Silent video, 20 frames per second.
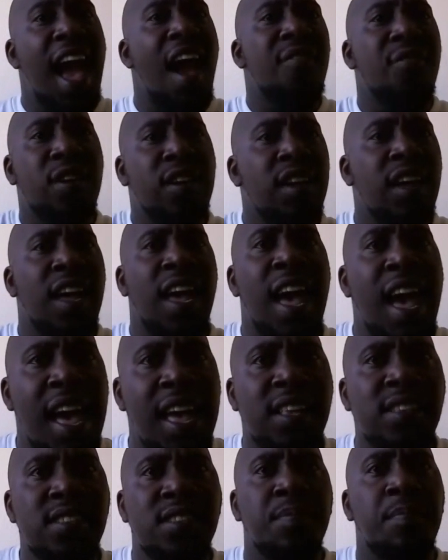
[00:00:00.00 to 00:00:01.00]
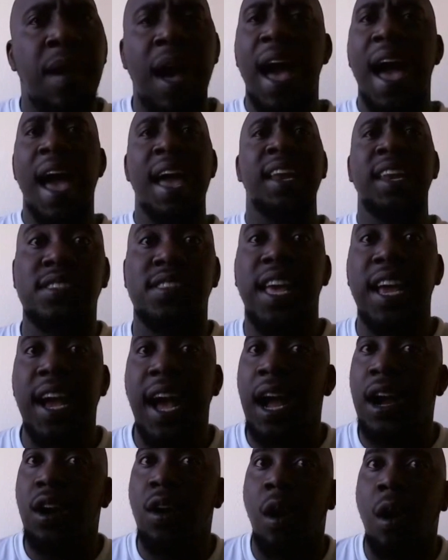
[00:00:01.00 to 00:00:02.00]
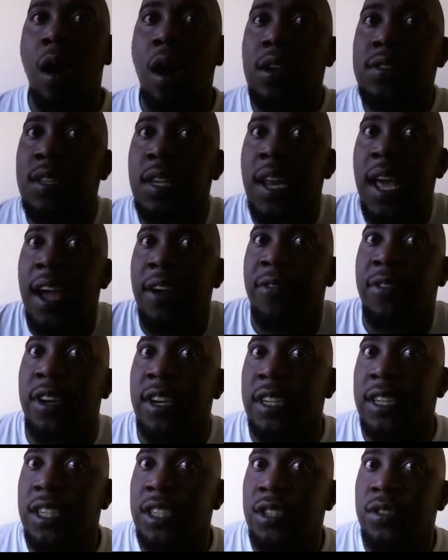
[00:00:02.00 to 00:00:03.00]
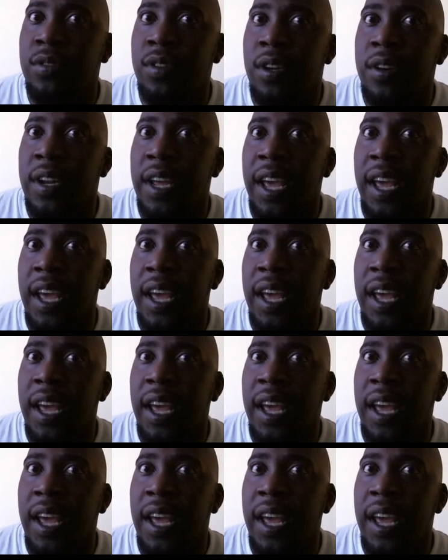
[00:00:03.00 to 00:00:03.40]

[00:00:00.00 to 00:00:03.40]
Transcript: Africa has mines. They got cars in Africa. Did you know